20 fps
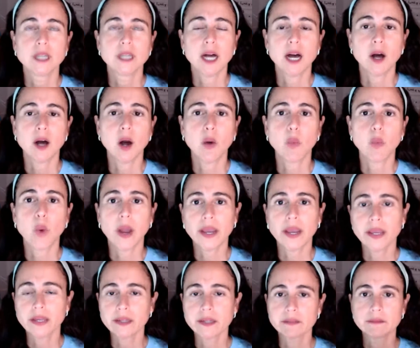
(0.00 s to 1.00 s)

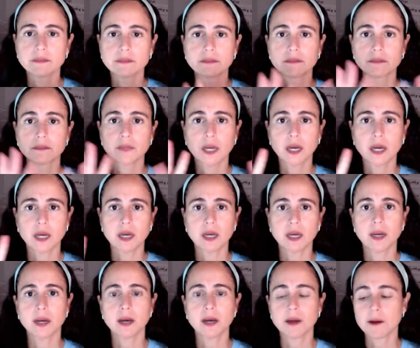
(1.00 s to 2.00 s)
Hawaiian
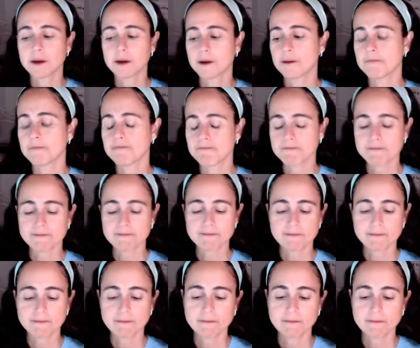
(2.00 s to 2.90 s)
um,